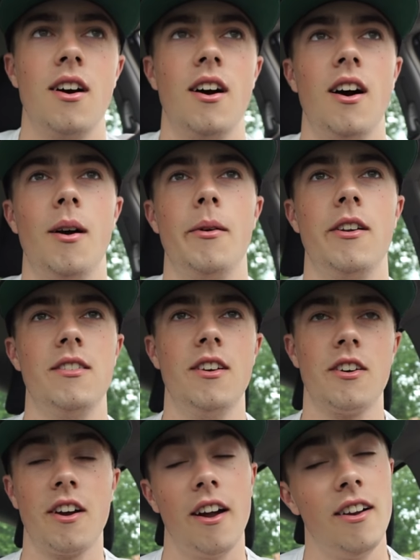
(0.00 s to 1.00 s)
and
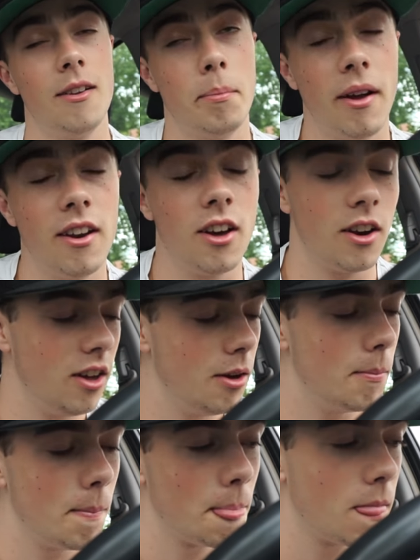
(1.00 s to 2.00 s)
they're kind of depending on
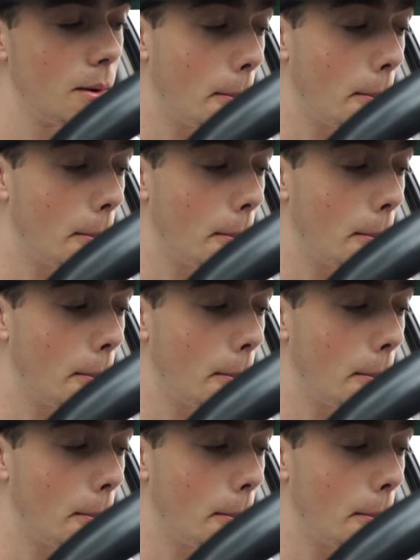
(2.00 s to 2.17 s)
him.